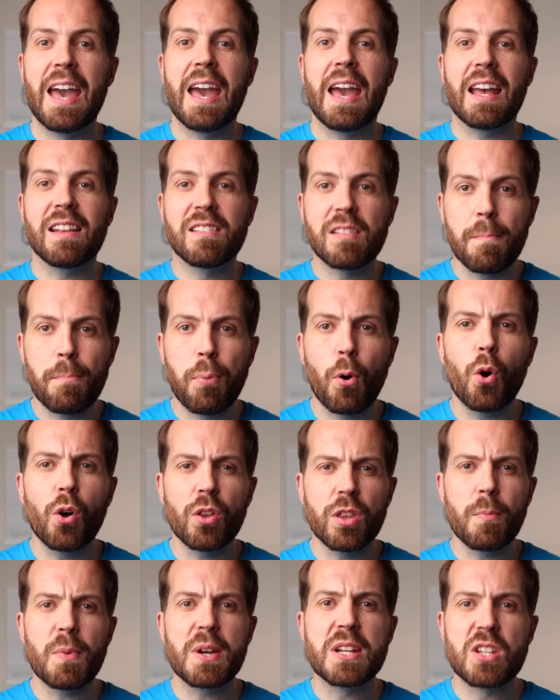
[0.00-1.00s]
It's
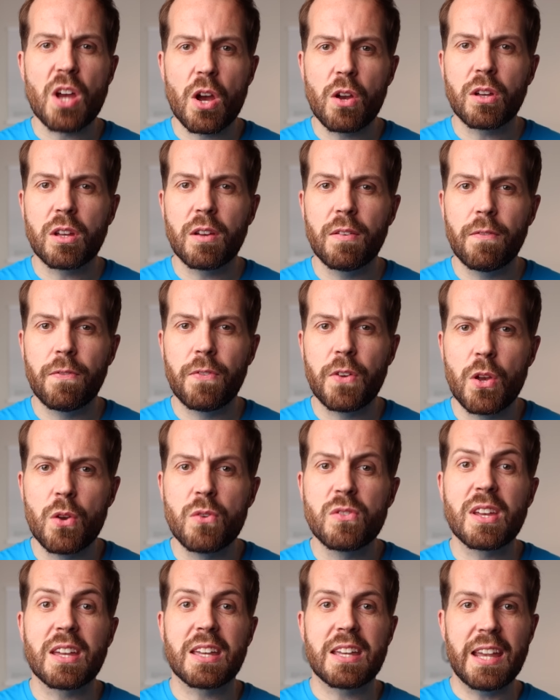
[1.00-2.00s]
important that we don't
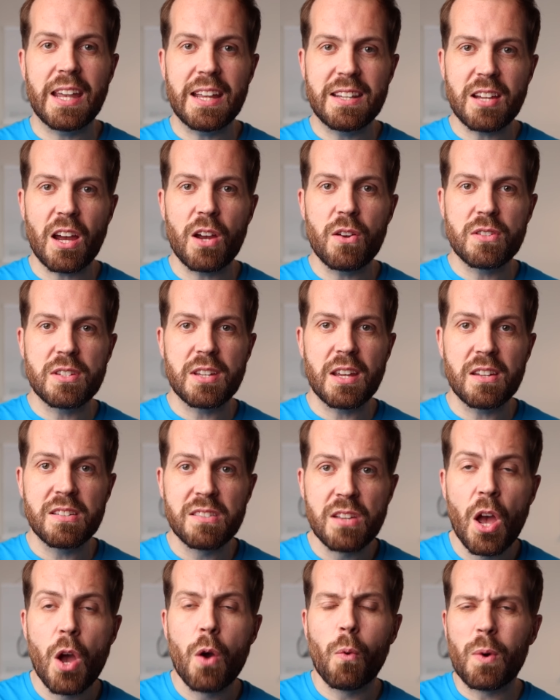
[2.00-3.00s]
confuse ketosis